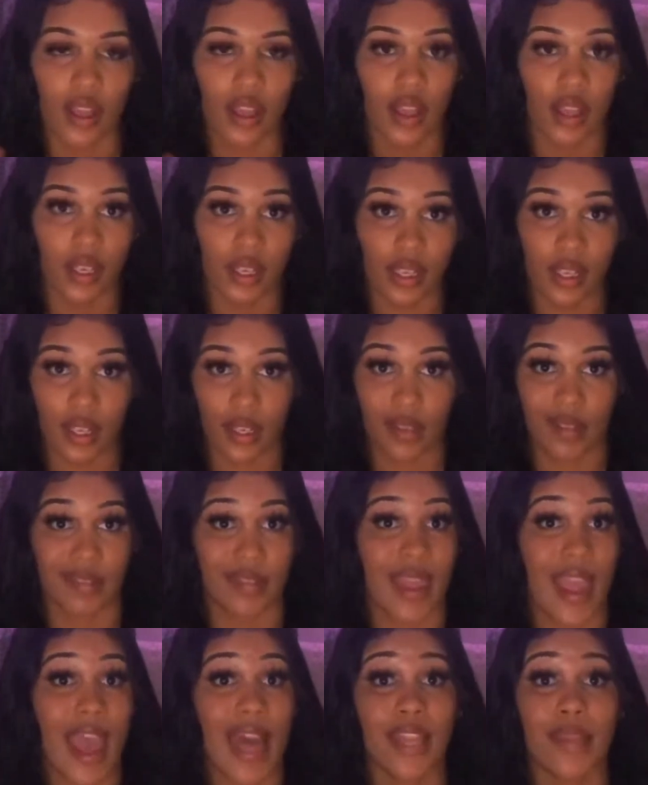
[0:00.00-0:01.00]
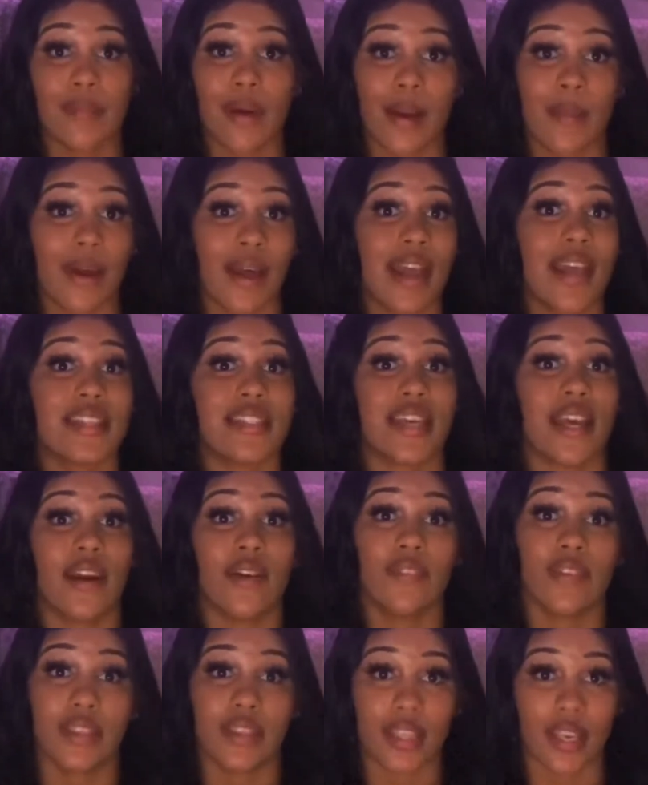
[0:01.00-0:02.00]
Look, Alibaba has
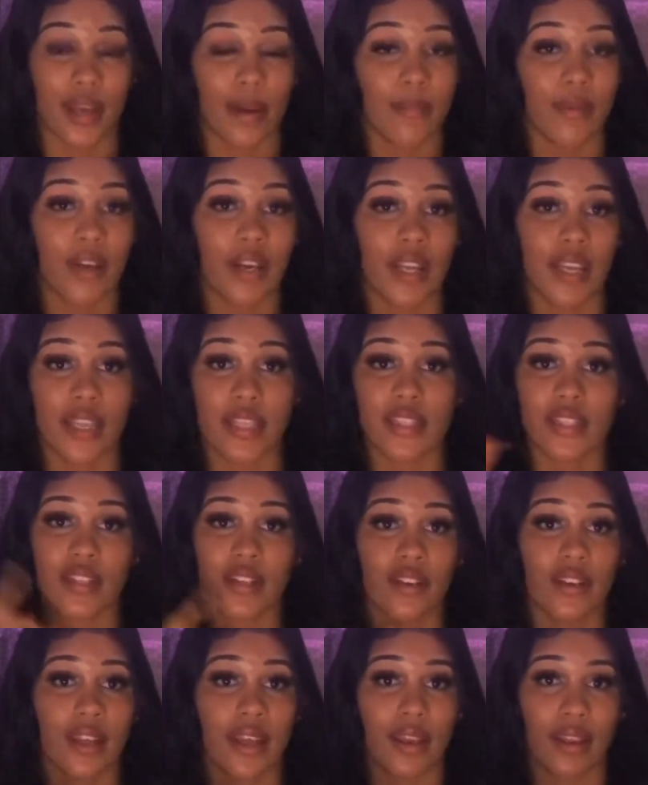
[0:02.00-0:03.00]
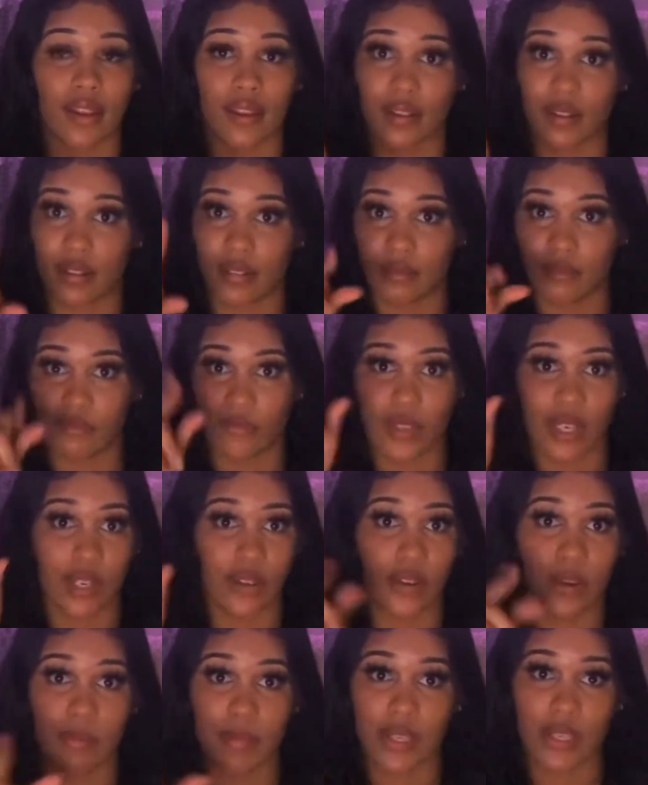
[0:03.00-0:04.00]
everything. I'm gonna insert like a video of
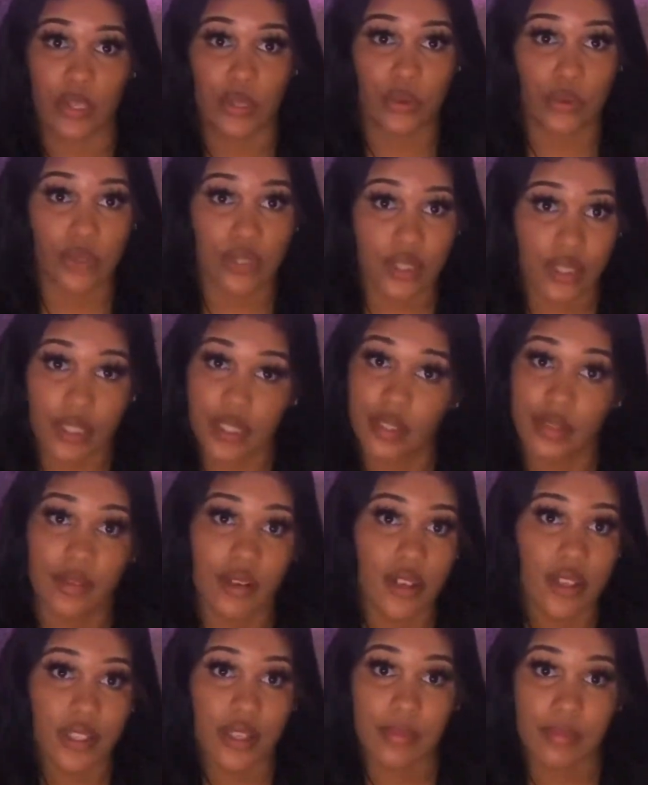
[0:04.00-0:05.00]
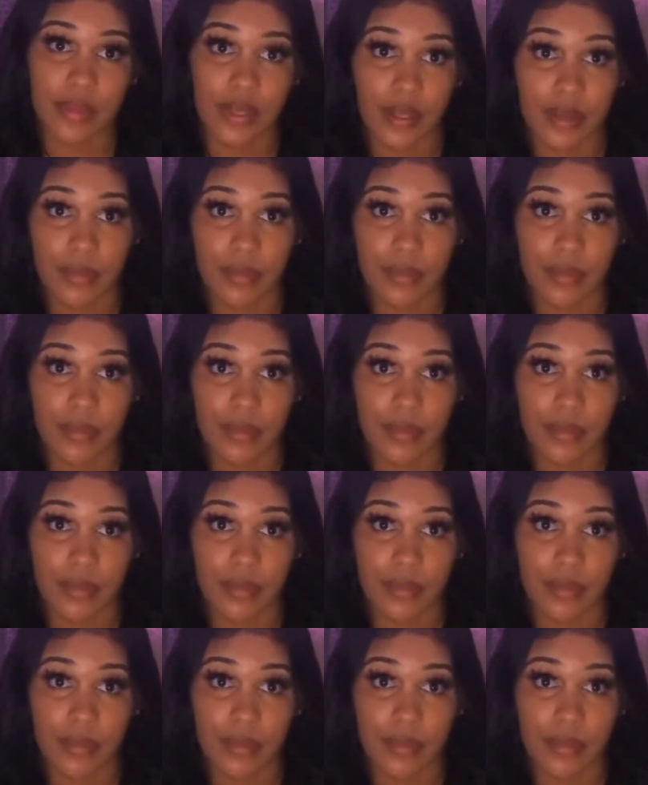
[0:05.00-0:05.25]
me using it or something.